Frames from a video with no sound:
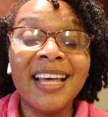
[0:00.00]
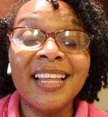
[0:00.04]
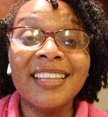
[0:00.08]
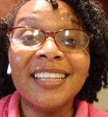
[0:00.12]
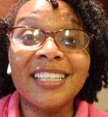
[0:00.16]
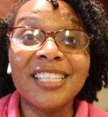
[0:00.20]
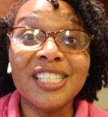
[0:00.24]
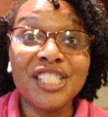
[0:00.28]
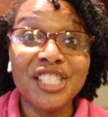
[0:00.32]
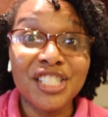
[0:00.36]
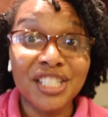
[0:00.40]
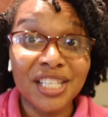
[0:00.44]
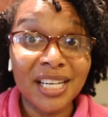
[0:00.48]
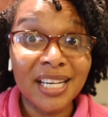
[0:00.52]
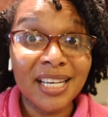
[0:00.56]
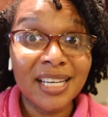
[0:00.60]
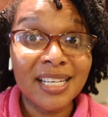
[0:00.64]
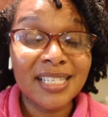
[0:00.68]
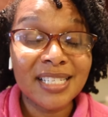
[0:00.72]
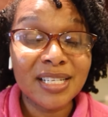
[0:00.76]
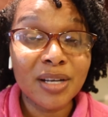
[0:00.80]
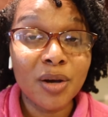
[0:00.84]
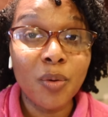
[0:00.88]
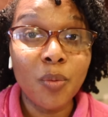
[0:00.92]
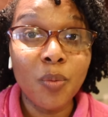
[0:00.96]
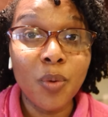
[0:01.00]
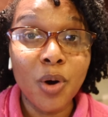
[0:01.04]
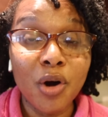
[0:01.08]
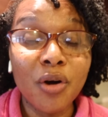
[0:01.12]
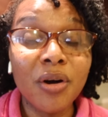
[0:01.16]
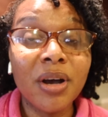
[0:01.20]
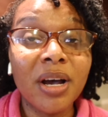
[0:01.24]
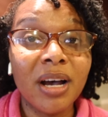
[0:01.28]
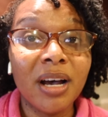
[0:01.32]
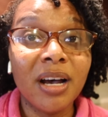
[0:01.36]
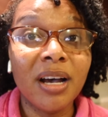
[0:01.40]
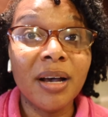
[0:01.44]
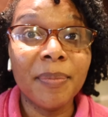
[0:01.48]
Legit woke
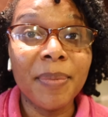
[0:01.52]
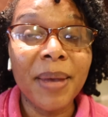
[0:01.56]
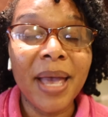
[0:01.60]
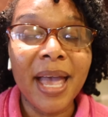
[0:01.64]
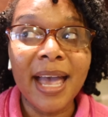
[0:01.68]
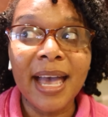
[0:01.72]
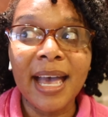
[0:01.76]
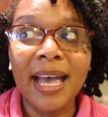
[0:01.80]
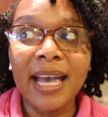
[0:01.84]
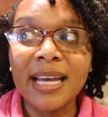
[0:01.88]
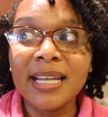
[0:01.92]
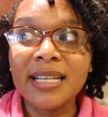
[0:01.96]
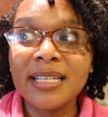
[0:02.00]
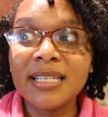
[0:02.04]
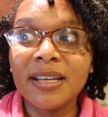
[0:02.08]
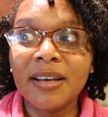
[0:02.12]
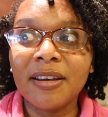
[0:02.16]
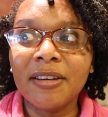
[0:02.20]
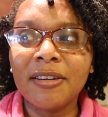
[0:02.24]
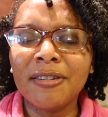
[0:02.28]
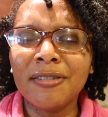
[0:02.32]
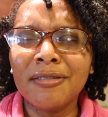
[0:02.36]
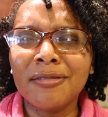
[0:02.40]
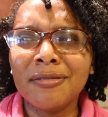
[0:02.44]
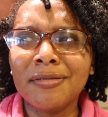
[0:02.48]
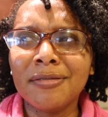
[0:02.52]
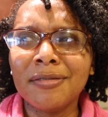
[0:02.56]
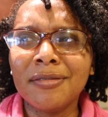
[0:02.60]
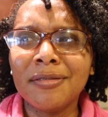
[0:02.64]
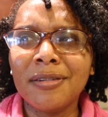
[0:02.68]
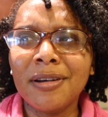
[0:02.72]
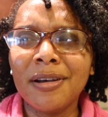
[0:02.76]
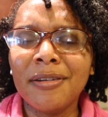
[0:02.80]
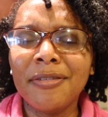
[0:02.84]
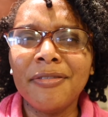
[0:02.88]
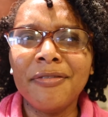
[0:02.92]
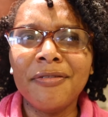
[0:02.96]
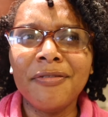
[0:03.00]
up at
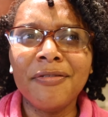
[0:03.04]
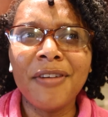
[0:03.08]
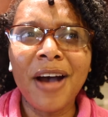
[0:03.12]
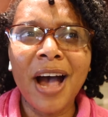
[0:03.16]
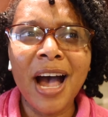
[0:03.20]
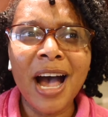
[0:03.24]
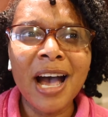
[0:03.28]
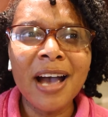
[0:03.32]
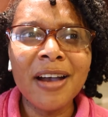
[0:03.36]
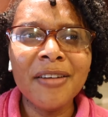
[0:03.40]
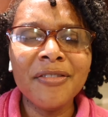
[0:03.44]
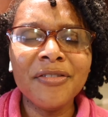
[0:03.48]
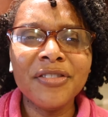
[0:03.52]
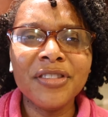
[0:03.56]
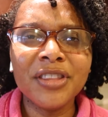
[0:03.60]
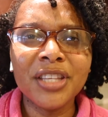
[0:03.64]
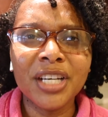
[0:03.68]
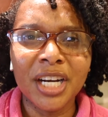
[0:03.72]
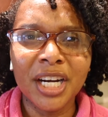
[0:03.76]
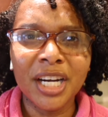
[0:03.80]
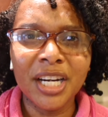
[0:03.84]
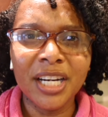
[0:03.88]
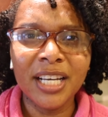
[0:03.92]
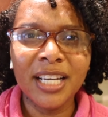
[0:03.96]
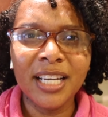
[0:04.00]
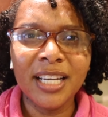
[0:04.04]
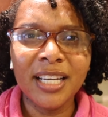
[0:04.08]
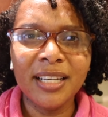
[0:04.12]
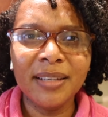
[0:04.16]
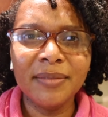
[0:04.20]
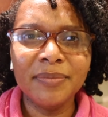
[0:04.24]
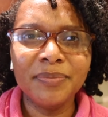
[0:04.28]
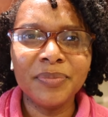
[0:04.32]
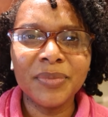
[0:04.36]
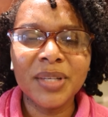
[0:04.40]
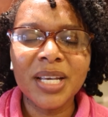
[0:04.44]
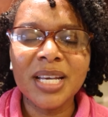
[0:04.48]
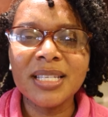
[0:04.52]

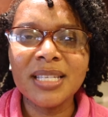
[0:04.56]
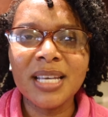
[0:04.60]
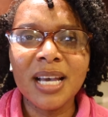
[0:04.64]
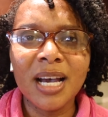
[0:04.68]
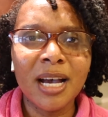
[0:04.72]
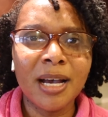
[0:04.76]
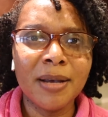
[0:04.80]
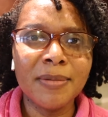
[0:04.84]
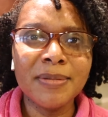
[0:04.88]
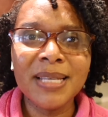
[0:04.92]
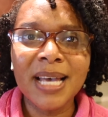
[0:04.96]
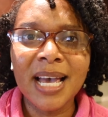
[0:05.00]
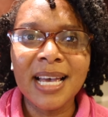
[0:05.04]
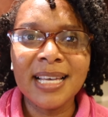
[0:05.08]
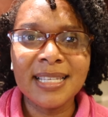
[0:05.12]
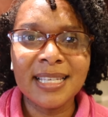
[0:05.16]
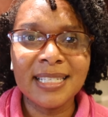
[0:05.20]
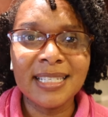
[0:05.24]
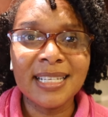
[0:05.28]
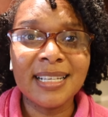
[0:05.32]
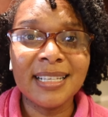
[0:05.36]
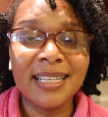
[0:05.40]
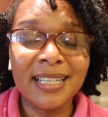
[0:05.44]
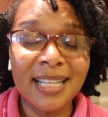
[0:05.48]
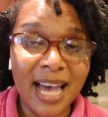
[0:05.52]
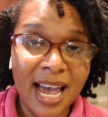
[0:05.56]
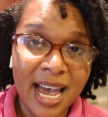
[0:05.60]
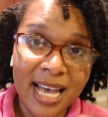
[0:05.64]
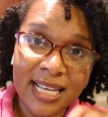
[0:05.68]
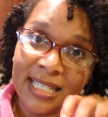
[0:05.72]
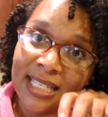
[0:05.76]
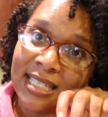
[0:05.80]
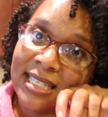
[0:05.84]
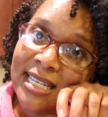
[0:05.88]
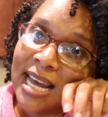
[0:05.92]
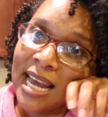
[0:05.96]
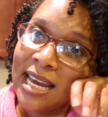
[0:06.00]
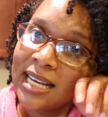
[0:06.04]
5:30 because Hubs has a class to
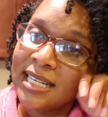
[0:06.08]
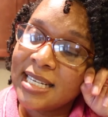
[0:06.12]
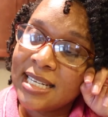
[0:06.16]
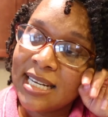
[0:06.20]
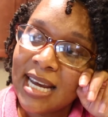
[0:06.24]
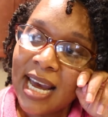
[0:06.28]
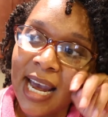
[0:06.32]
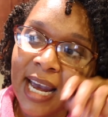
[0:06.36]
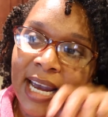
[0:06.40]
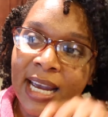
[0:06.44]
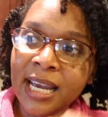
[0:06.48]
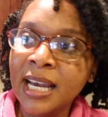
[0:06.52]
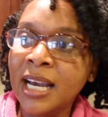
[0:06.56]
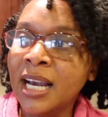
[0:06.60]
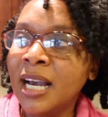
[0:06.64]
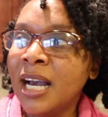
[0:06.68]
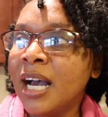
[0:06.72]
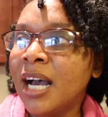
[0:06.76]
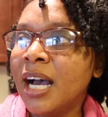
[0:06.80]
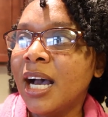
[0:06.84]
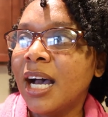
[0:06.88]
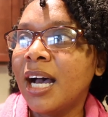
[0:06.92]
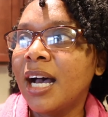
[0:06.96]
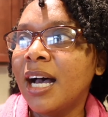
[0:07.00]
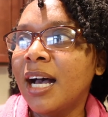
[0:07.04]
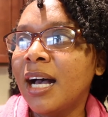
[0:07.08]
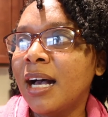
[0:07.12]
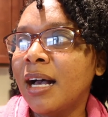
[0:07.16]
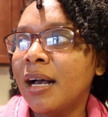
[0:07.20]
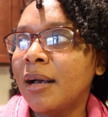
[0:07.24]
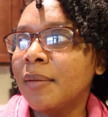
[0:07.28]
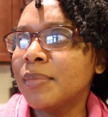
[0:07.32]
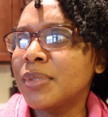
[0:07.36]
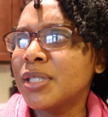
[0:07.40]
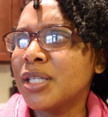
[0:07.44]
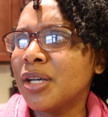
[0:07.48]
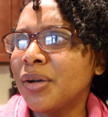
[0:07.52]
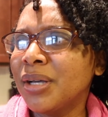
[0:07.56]
take today.
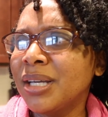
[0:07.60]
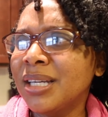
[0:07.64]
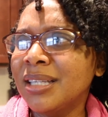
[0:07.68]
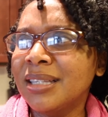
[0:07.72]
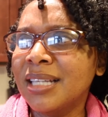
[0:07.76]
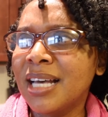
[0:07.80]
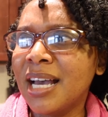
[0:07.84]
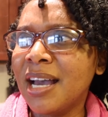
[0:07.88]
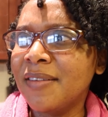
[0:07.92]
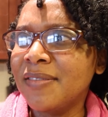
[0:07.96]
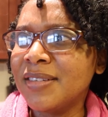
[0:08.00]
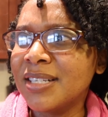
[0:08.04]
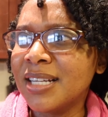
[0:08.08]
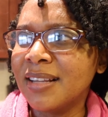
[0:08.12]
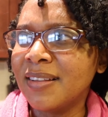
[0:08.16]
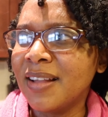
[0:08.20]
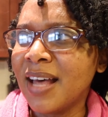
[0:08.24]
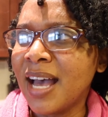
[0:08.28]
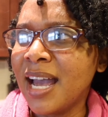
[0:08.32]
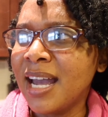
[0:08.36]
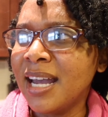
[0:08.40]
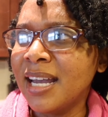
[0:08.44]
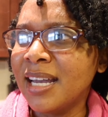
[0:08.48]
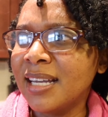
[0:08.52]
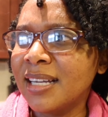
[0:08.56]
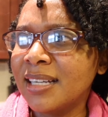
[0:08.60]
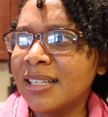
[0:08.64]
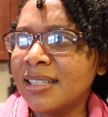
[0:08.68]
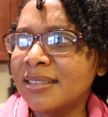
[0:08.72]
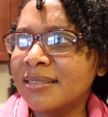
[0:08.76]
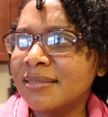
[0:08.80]
So he left at like